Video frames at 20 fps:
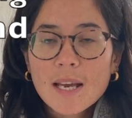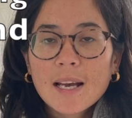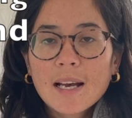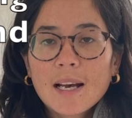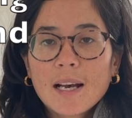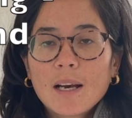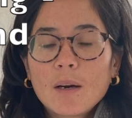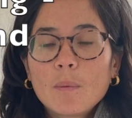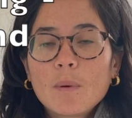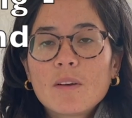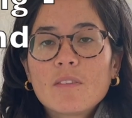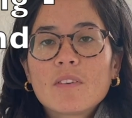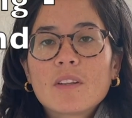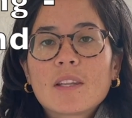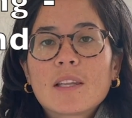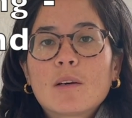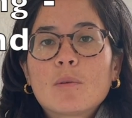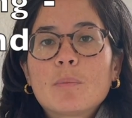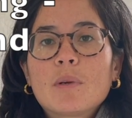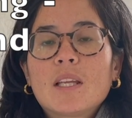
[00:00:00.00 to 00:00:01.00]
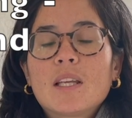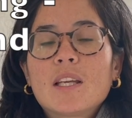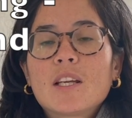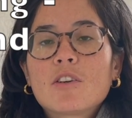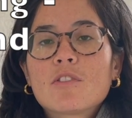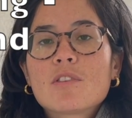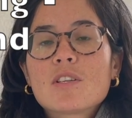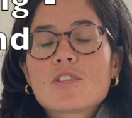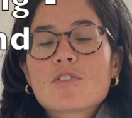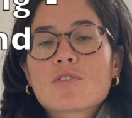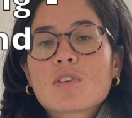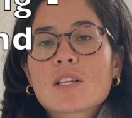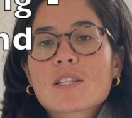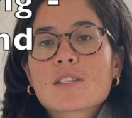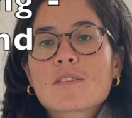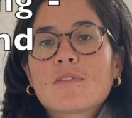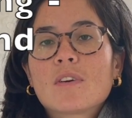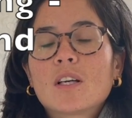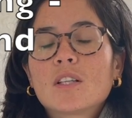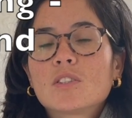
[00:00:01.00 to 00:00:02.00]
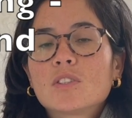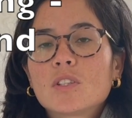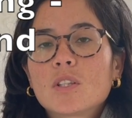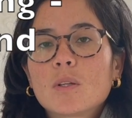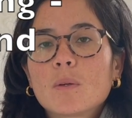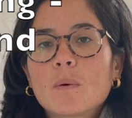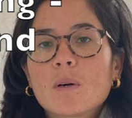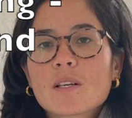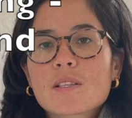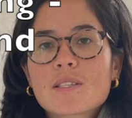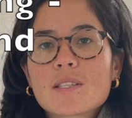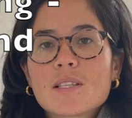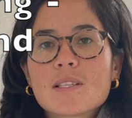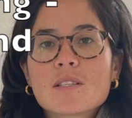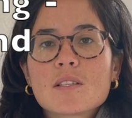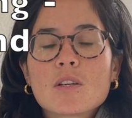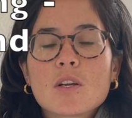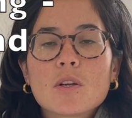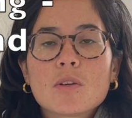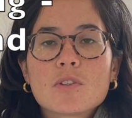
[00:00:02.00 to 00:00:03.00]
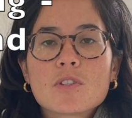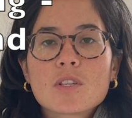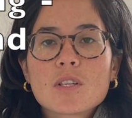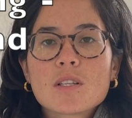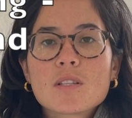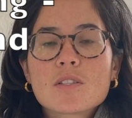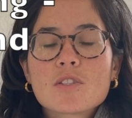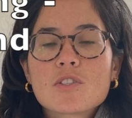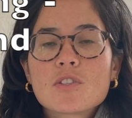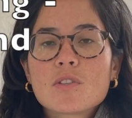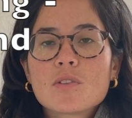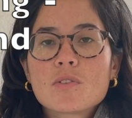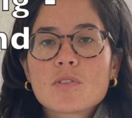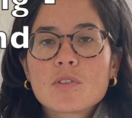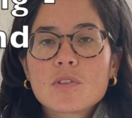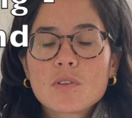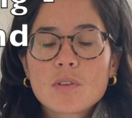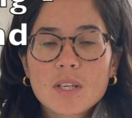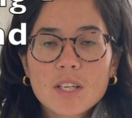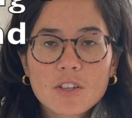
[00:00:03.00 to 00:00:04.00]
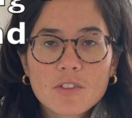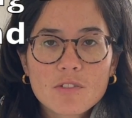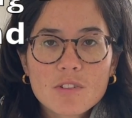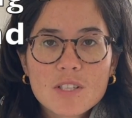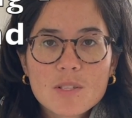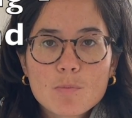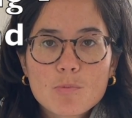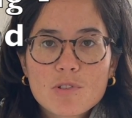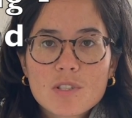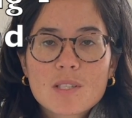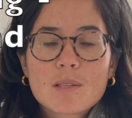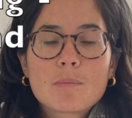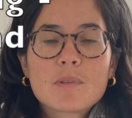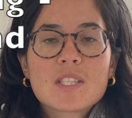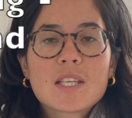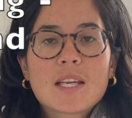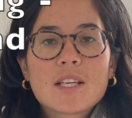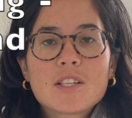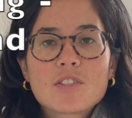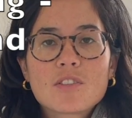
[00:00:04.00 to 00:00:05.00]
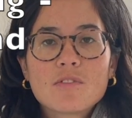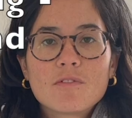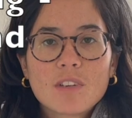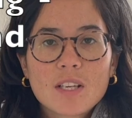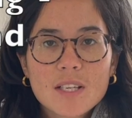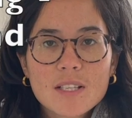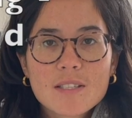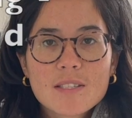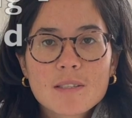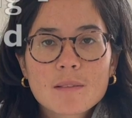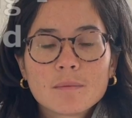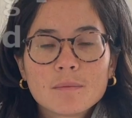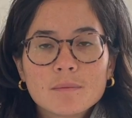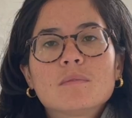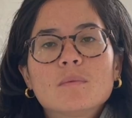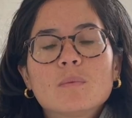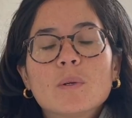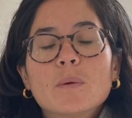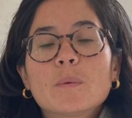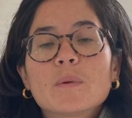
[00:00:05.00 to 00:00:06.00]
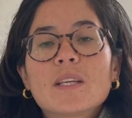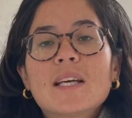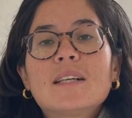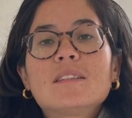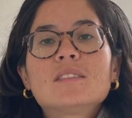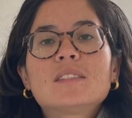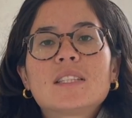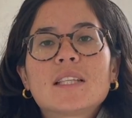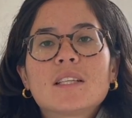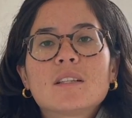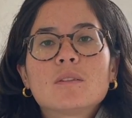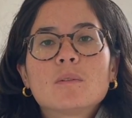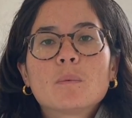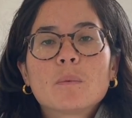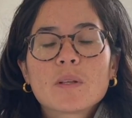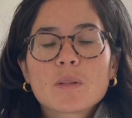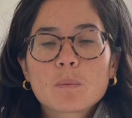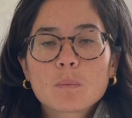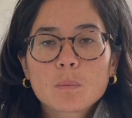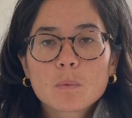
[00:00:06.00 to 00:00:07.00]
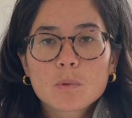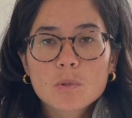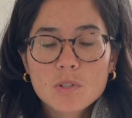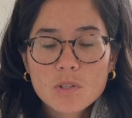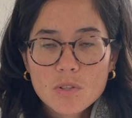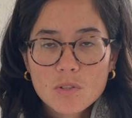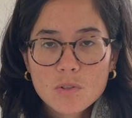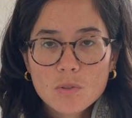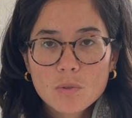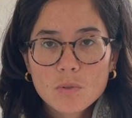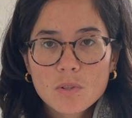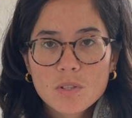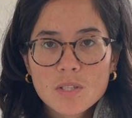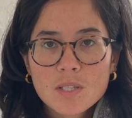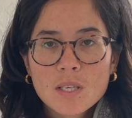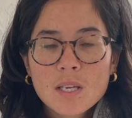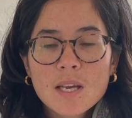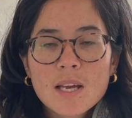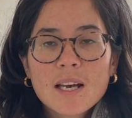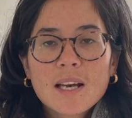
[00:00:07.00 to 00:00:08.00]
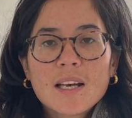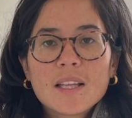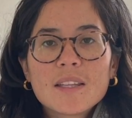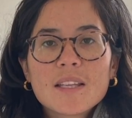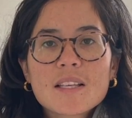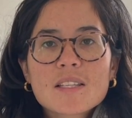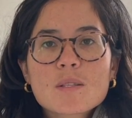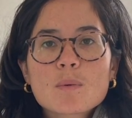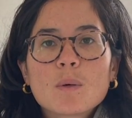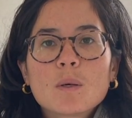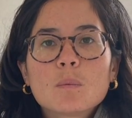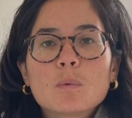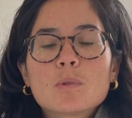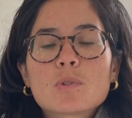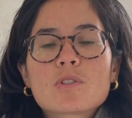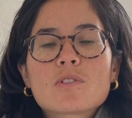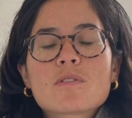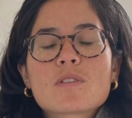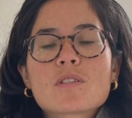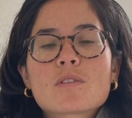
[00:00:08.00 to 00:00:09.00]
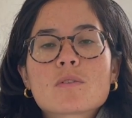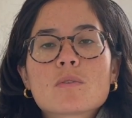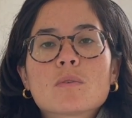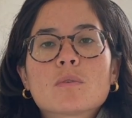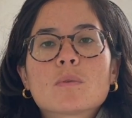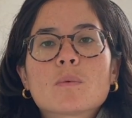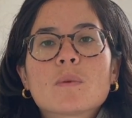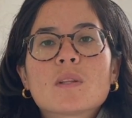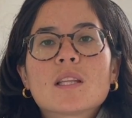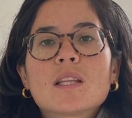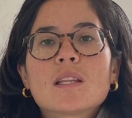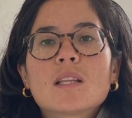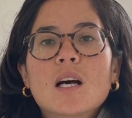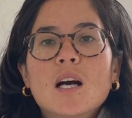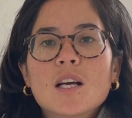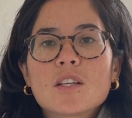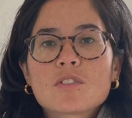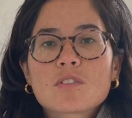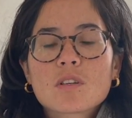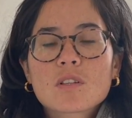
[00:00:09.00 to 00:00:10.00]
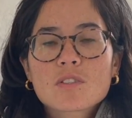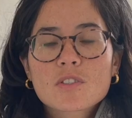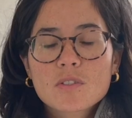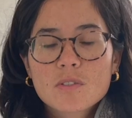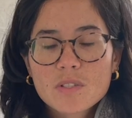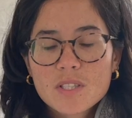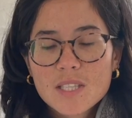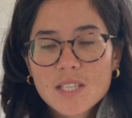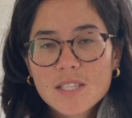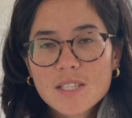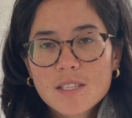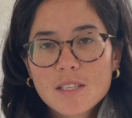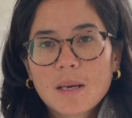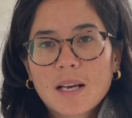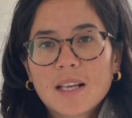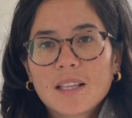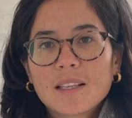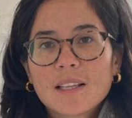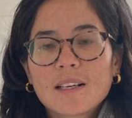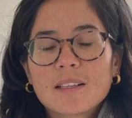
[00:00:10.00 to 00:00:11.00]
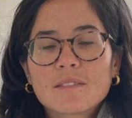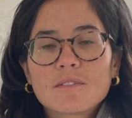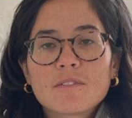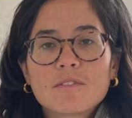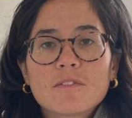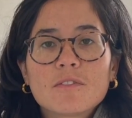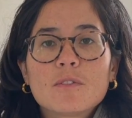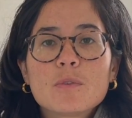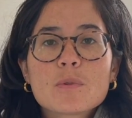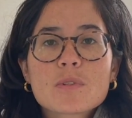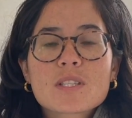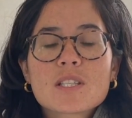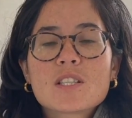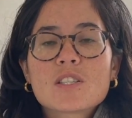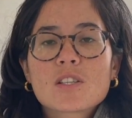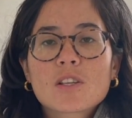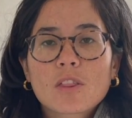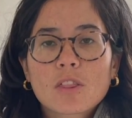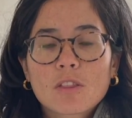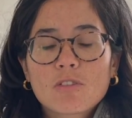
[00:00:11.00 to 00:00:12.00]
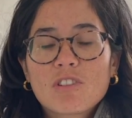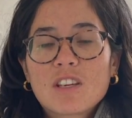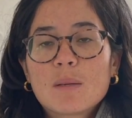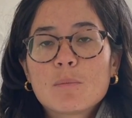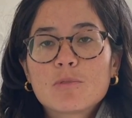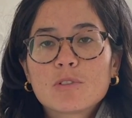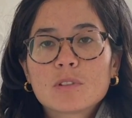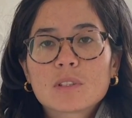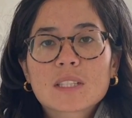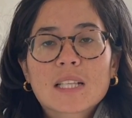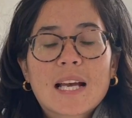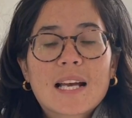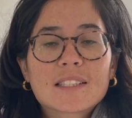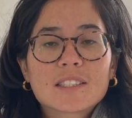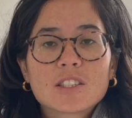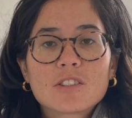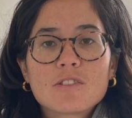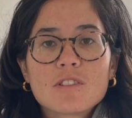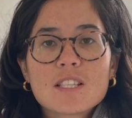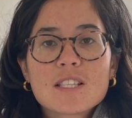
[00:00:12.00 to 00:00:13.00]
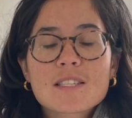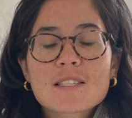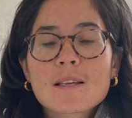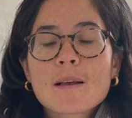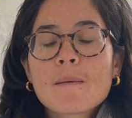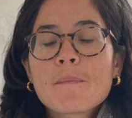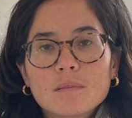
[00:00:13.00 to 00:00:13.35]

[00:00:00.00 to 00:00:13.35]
However, there'll be an increased transfer to our seas and oceans due to increased precipitation rates. We will now deal with water stores, and that's where water is stored within the hydrological cycle, and that falls into three broad categories.